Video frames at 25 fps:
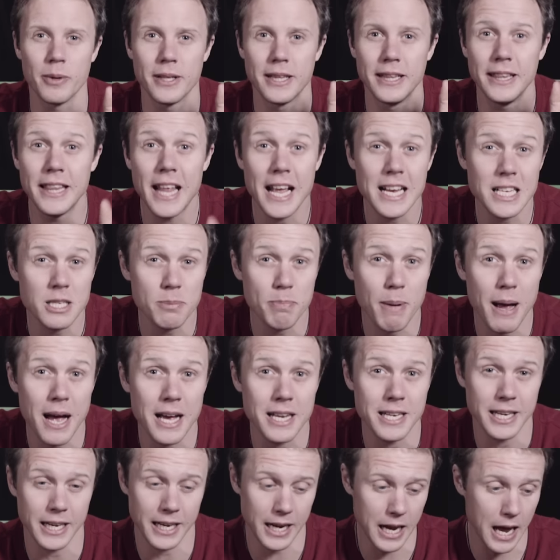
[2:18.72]
with less
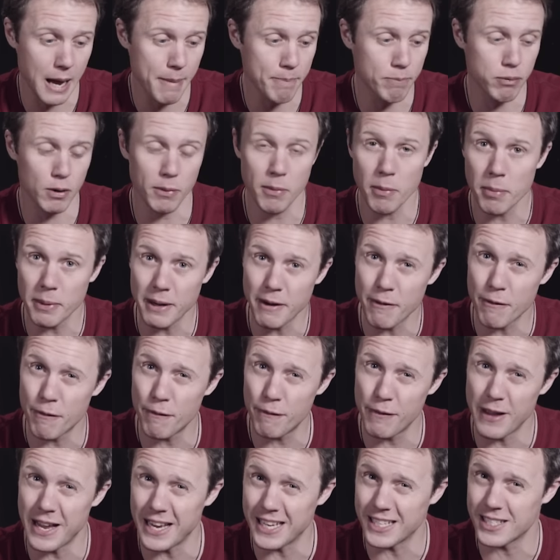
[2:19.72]
padding and probably
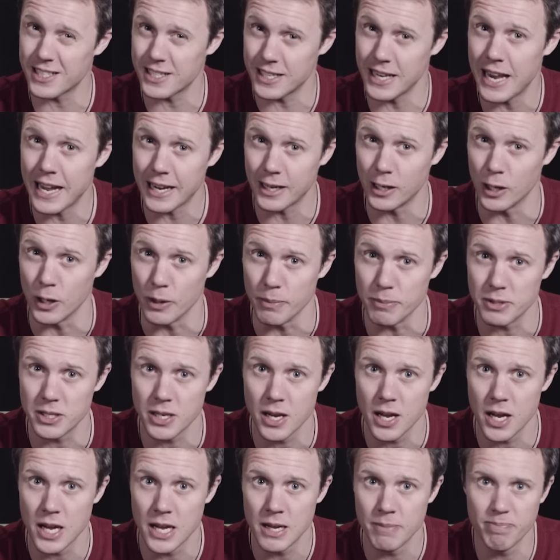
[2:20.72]
fixed leg loops.
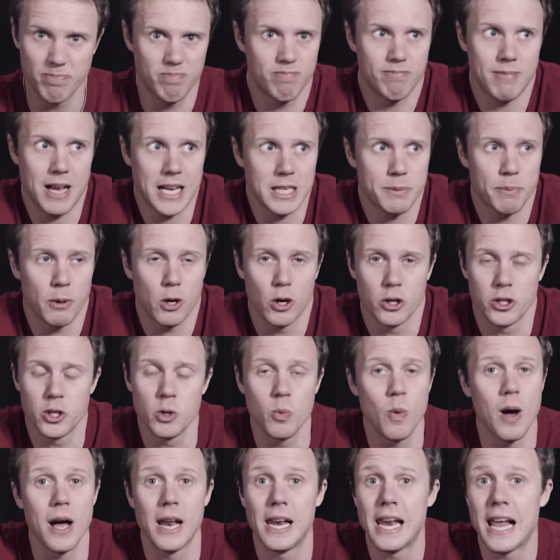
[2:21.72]
That's because you
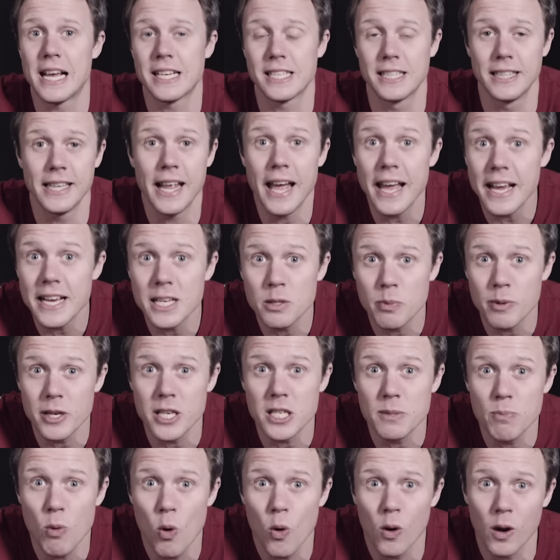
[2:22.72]
wear less layers when
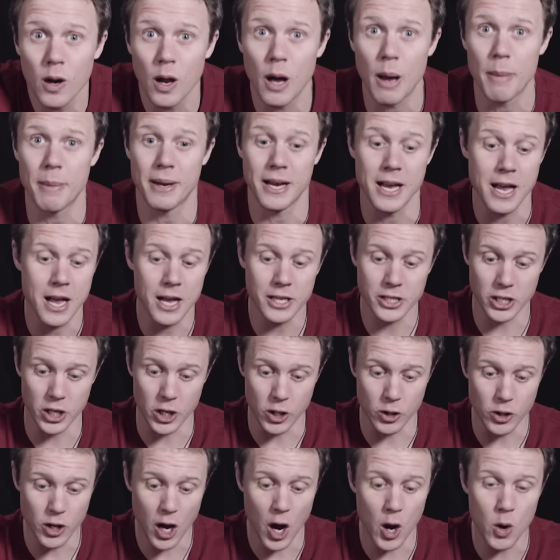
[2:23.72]
you're sport climbing, so
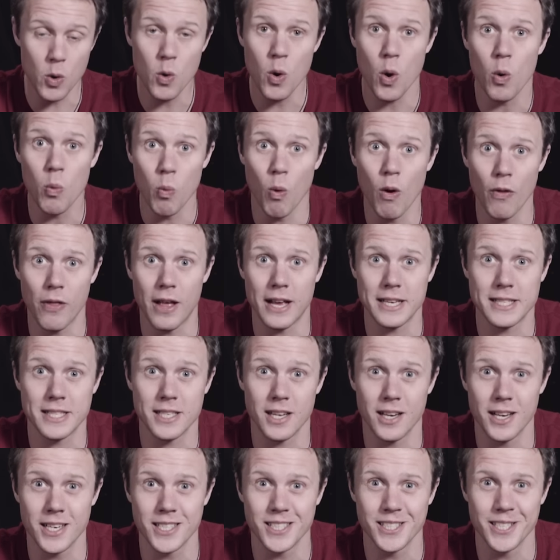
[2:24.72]
you know what that
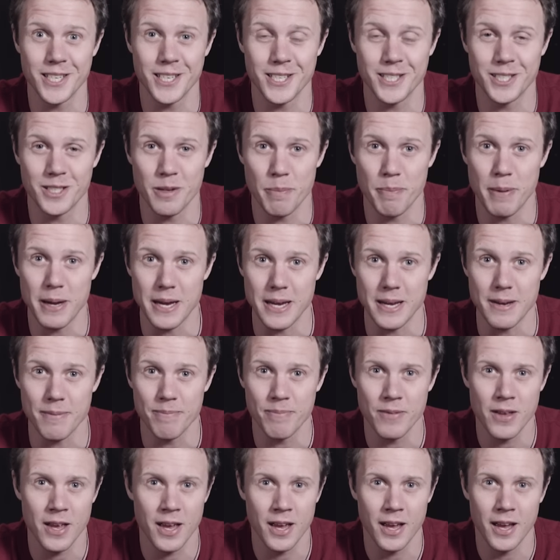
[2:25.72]
size needs to be.
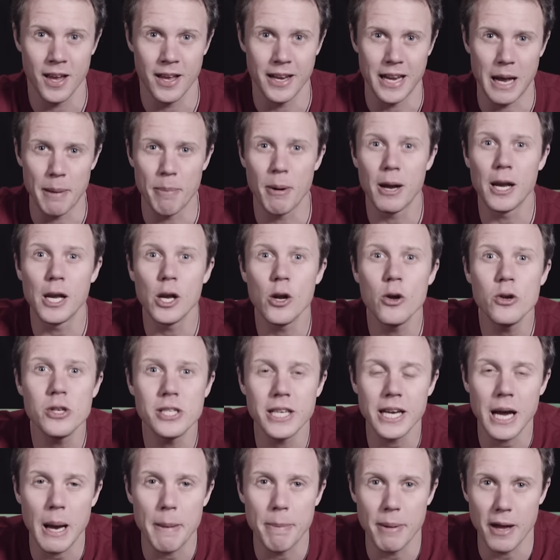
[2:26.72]
Now by
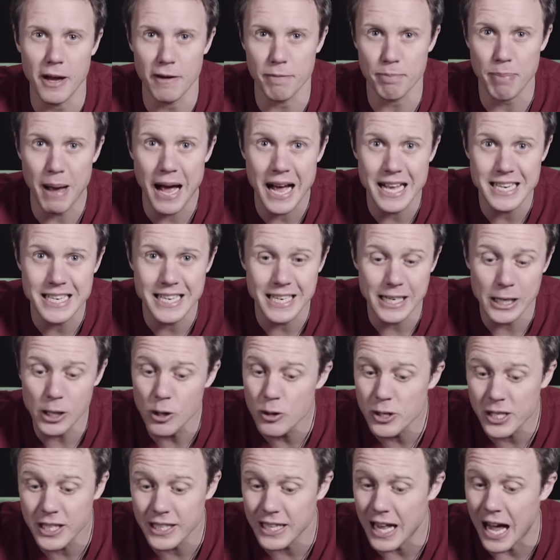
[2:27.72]
losing a bit of padding,
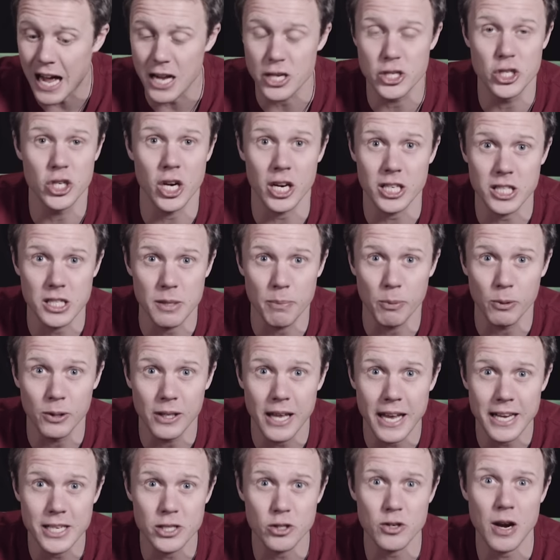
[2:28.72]
losing that adjustable
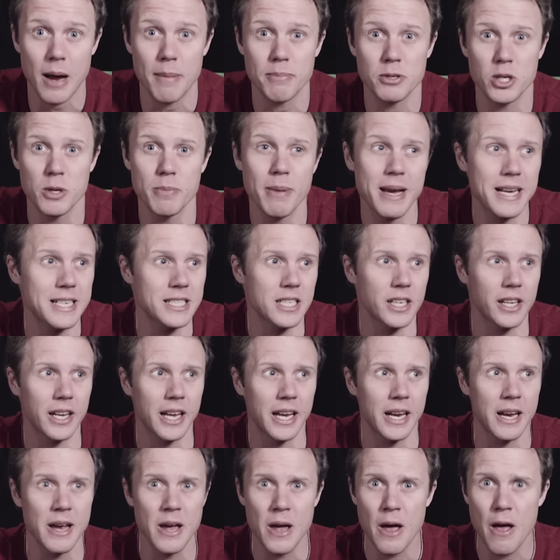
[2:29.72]
leg straps, you make
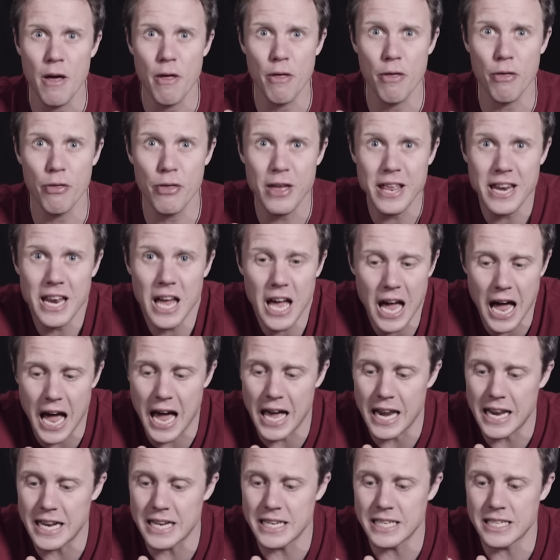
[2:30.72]
something thinner
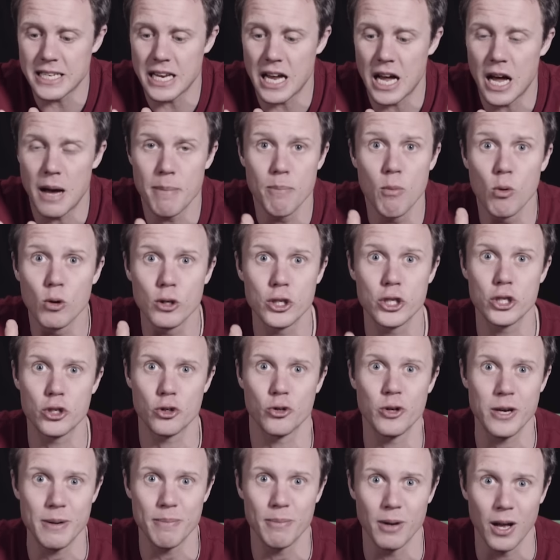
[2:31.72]
and more
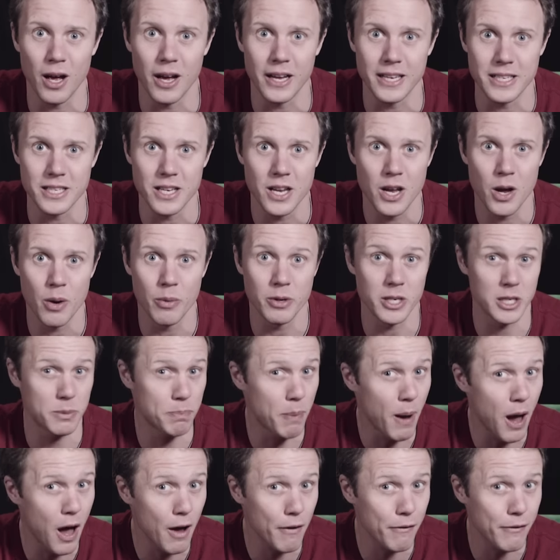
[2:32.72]
streamlined, which is
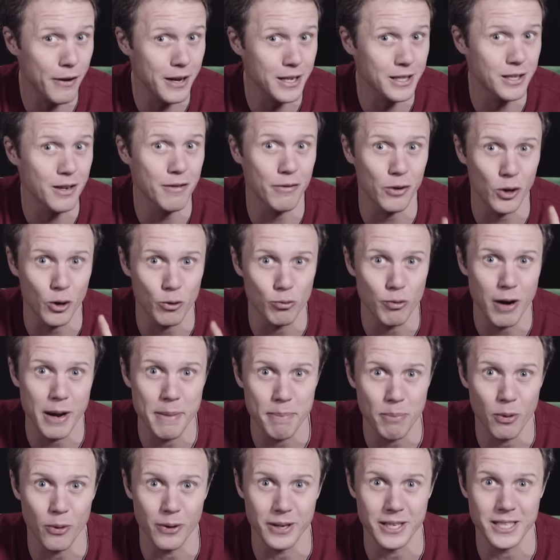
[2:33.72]
perfect for your
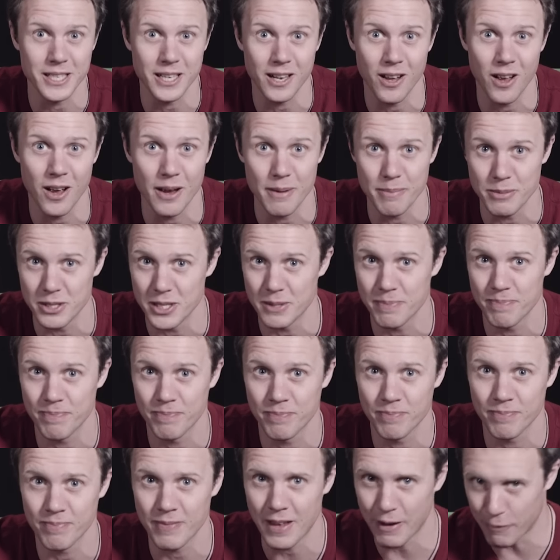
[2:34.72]
red points climbs.
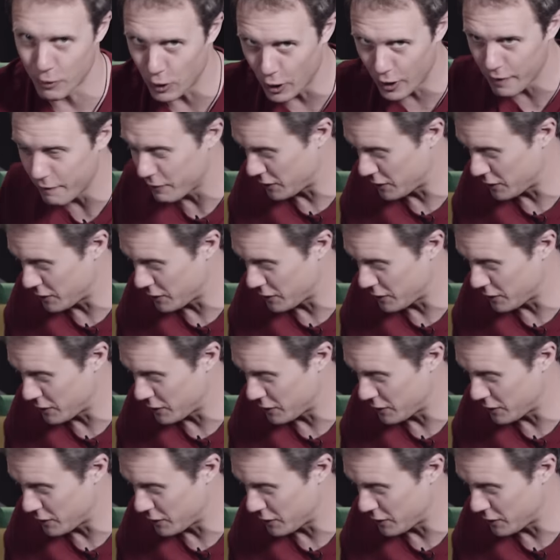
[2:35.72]
If you're looking